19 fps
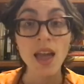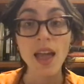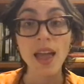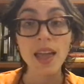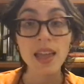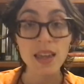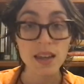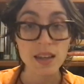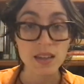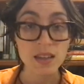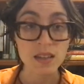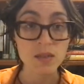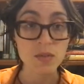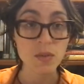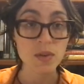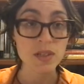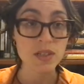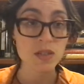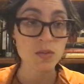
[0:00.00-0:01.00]
and
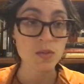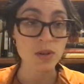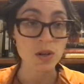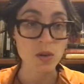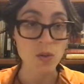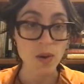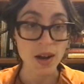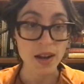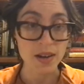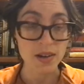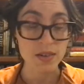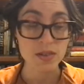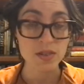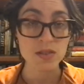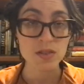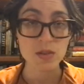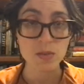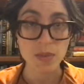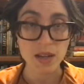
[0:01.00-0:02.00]
what is
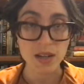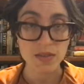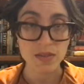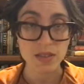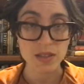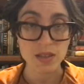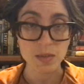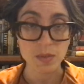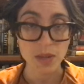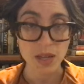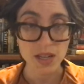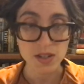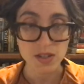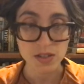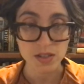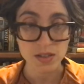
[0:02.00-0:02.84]
required to benefit the patient.